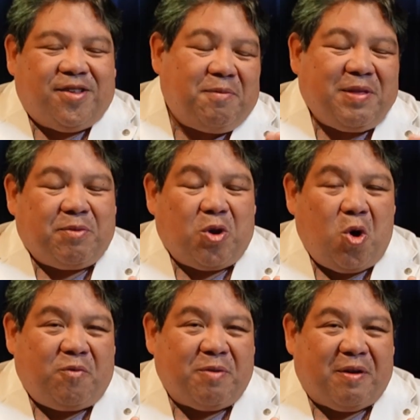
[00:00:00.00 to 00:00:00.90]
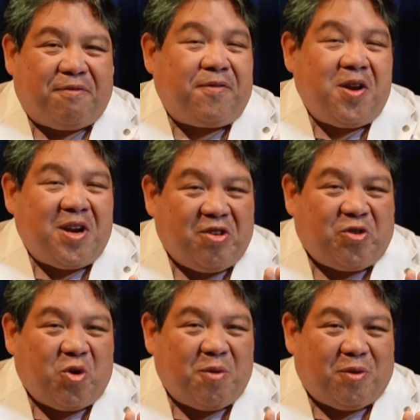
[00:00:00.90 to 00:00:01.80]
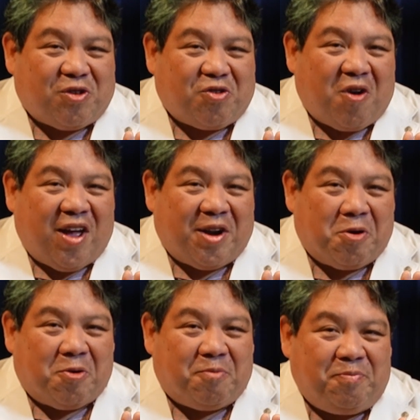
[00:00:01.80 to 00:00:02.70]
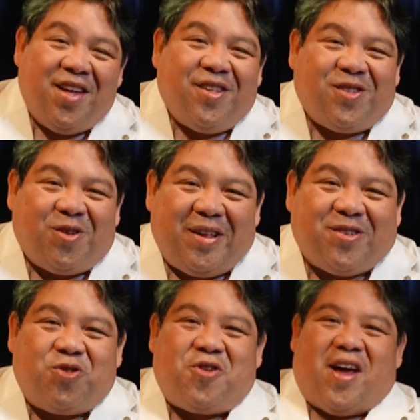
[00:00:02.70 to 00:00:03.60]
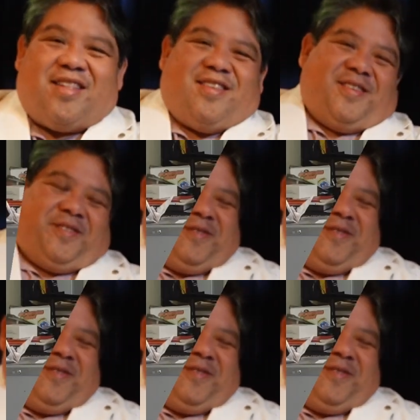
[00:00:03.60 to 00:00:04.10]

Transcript: Something that will hopefully be fun and enjoyable to try at home. So let's go try it.